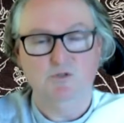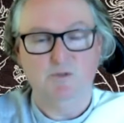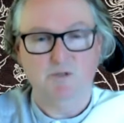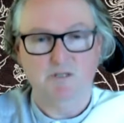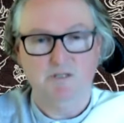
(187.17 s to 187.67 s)

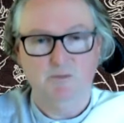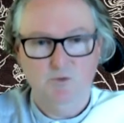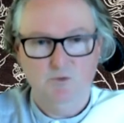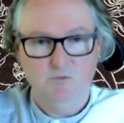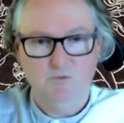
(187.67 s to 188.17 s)
Jamyang
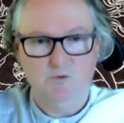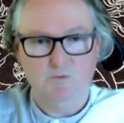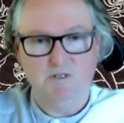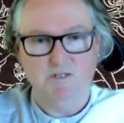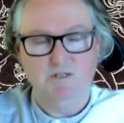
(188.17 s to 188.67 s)
Tenphel, who's
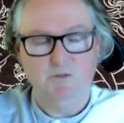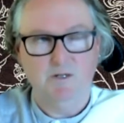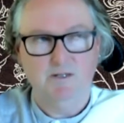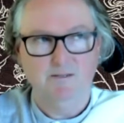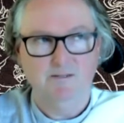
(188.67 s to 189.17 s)
my teaching
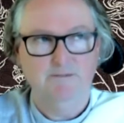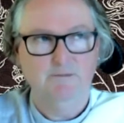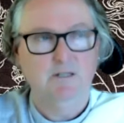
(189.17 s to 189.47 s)
partner,